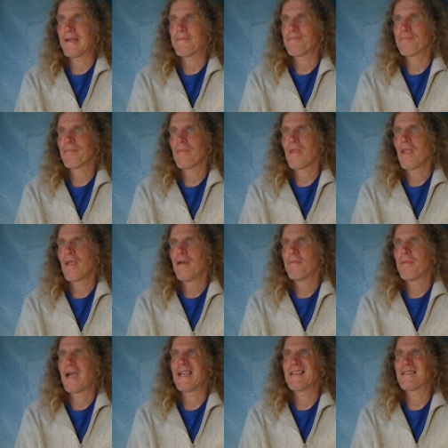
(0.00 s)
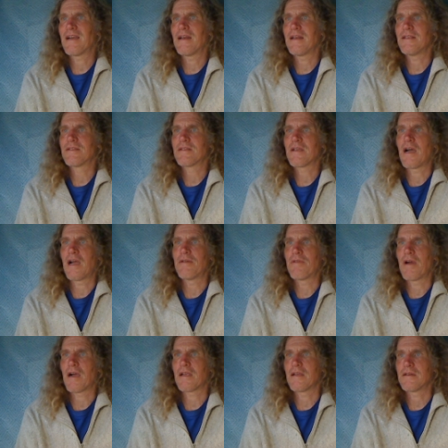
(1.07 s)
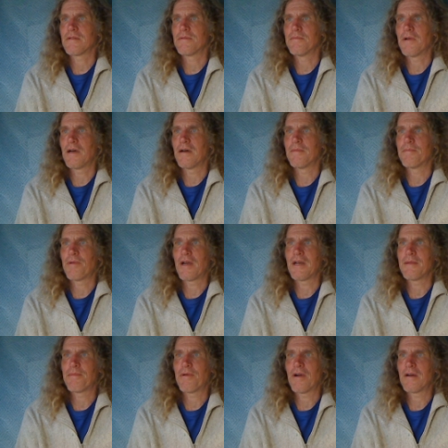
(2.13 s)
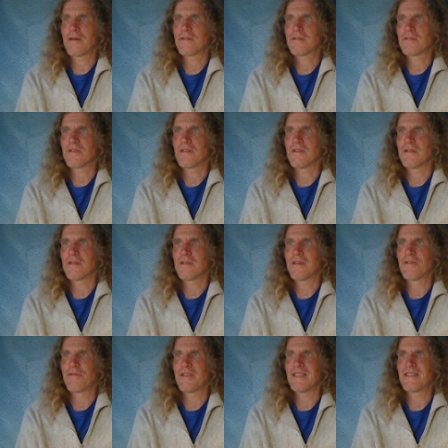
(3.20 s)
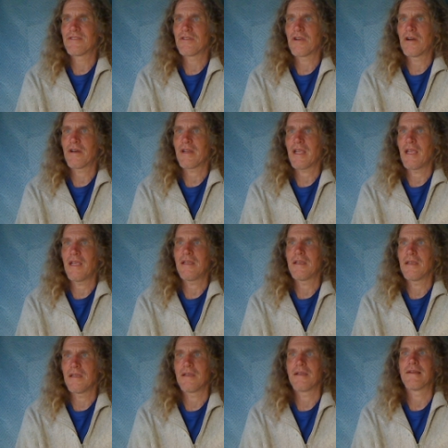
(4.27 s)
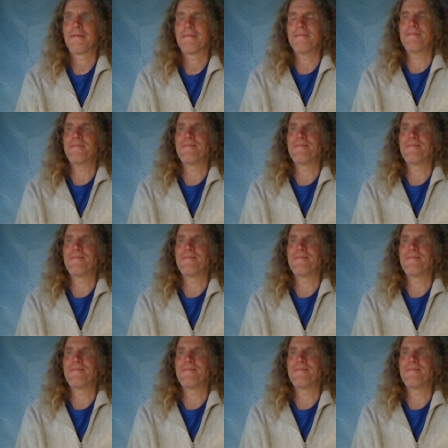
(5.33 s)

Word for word: Anyway, my anxiety skyrocket. Uh, body parts uh, literally start aching.